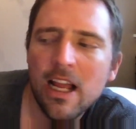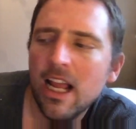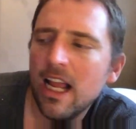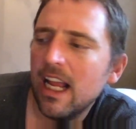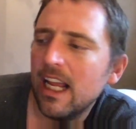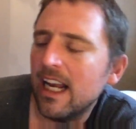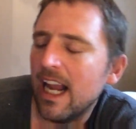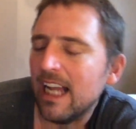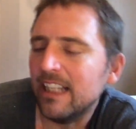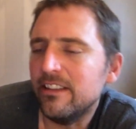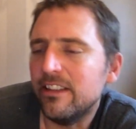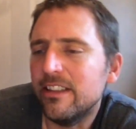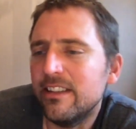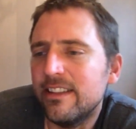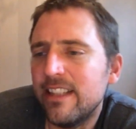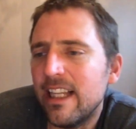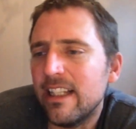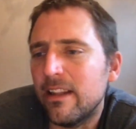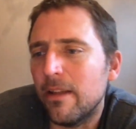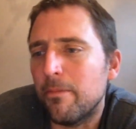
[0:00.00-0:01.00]
And I just
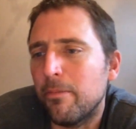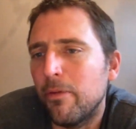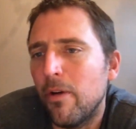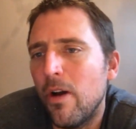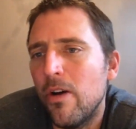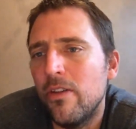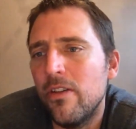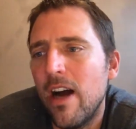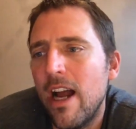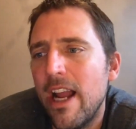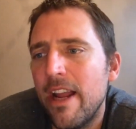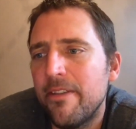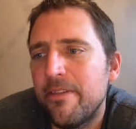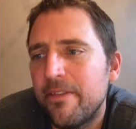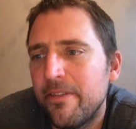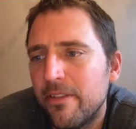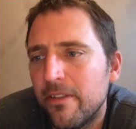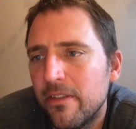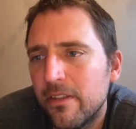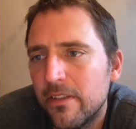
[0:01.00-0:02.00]
think the pro
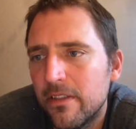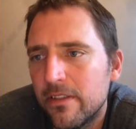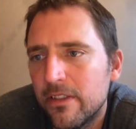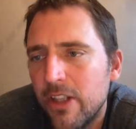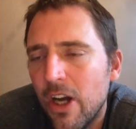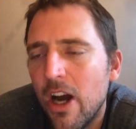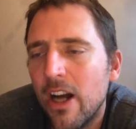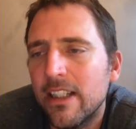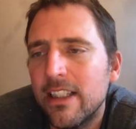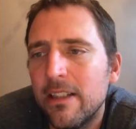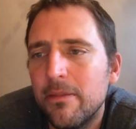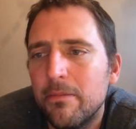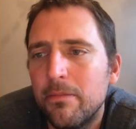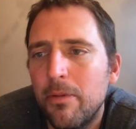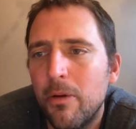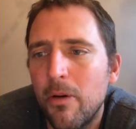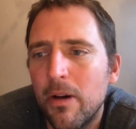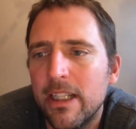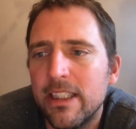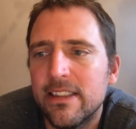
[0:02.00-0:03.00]
life talking
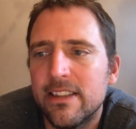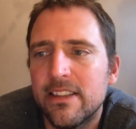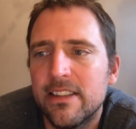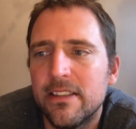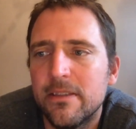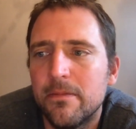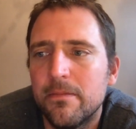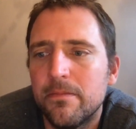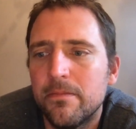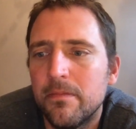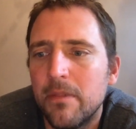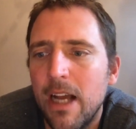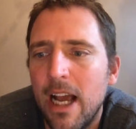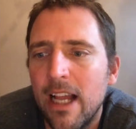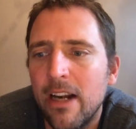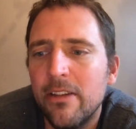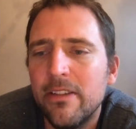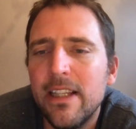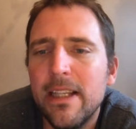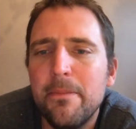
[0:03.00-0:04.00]
points, I
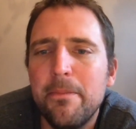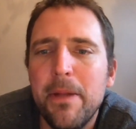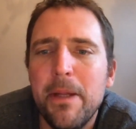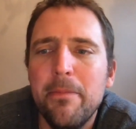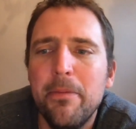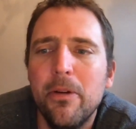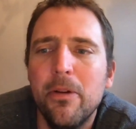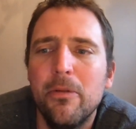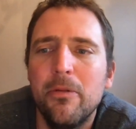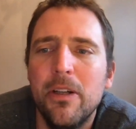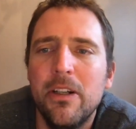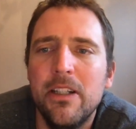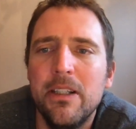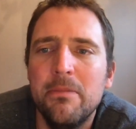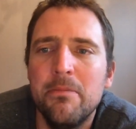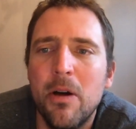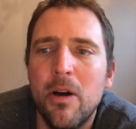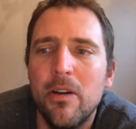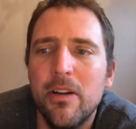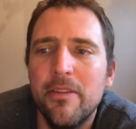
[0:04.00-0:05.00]
don't think people are really
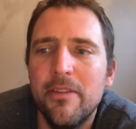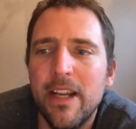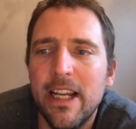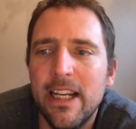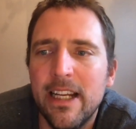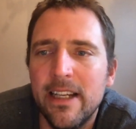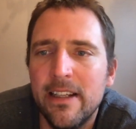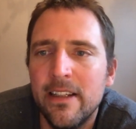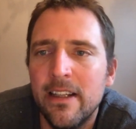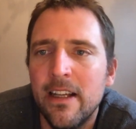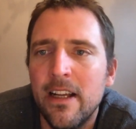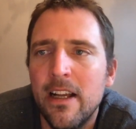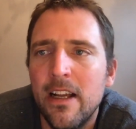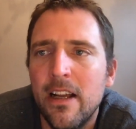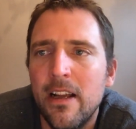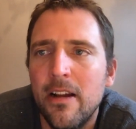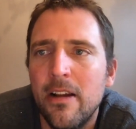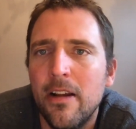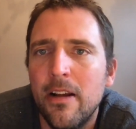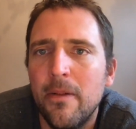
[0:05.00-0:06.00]
motivated.
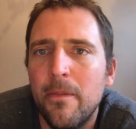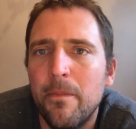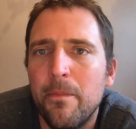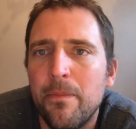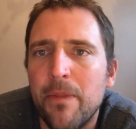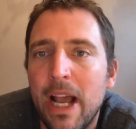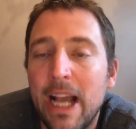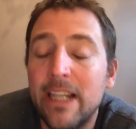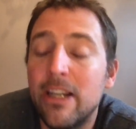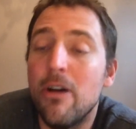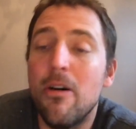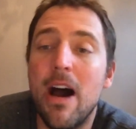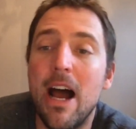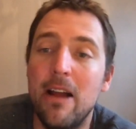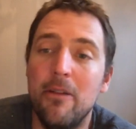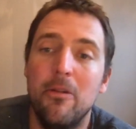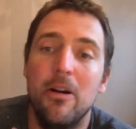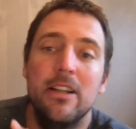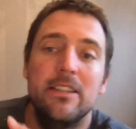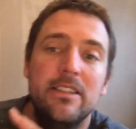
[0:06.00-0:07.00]
I know I
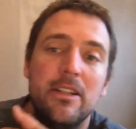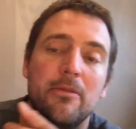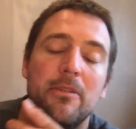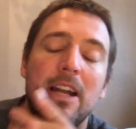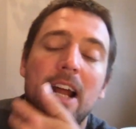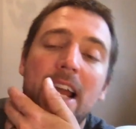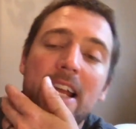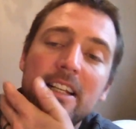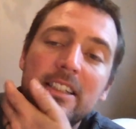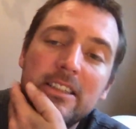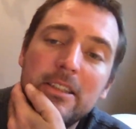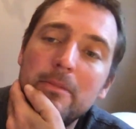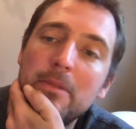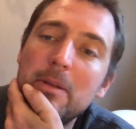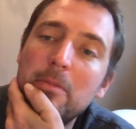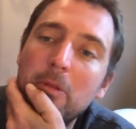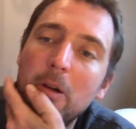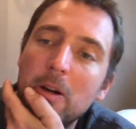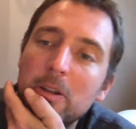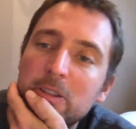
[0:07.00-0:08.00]
wasn't. When I used to be
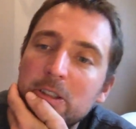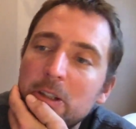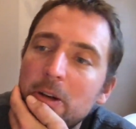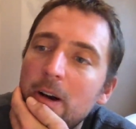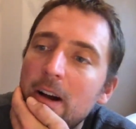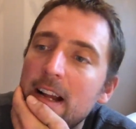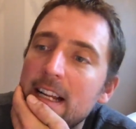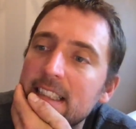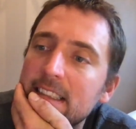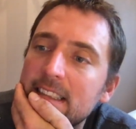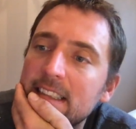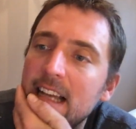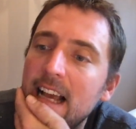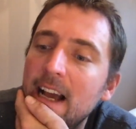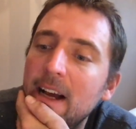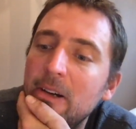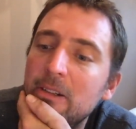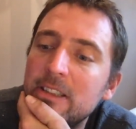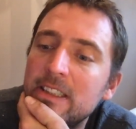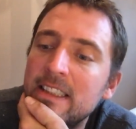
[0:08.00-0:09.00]
pro choice,
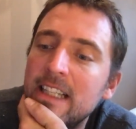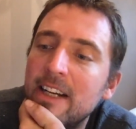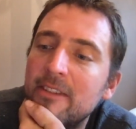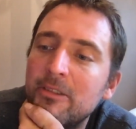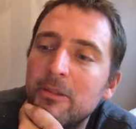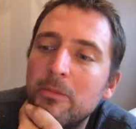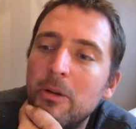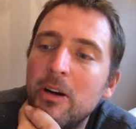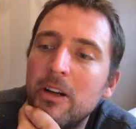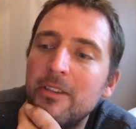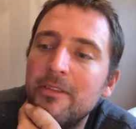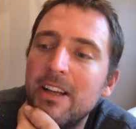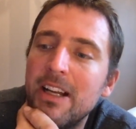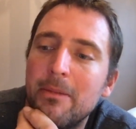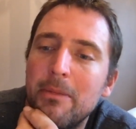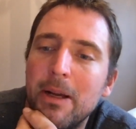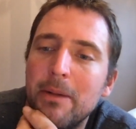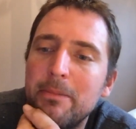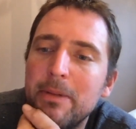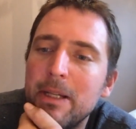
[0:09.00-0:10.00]
I was never motivated
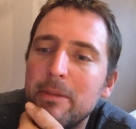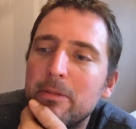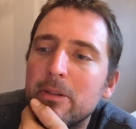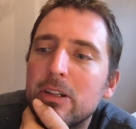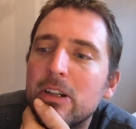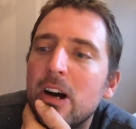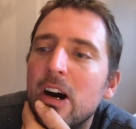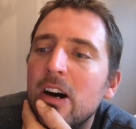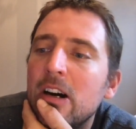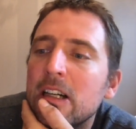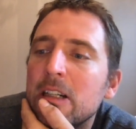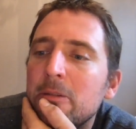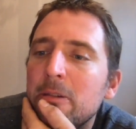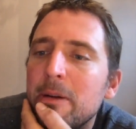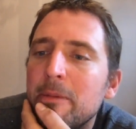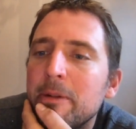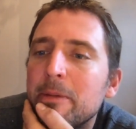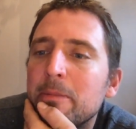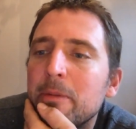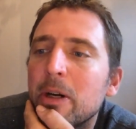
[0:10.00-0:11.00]
by people calling
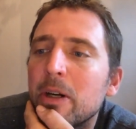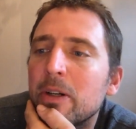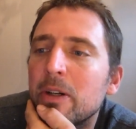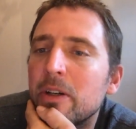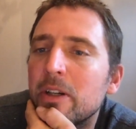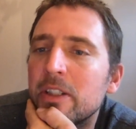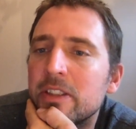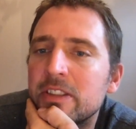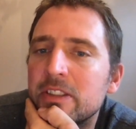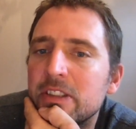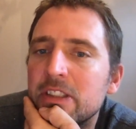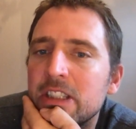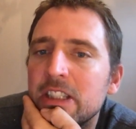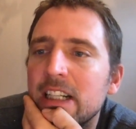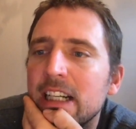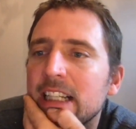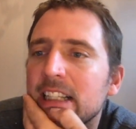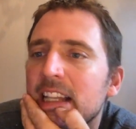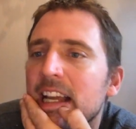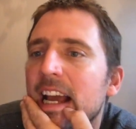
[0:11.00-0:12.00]
women murderers and shit
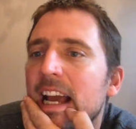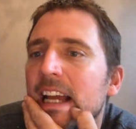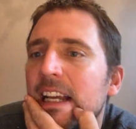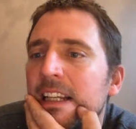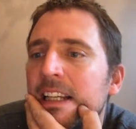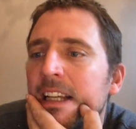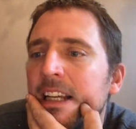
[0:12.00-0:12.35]
like that.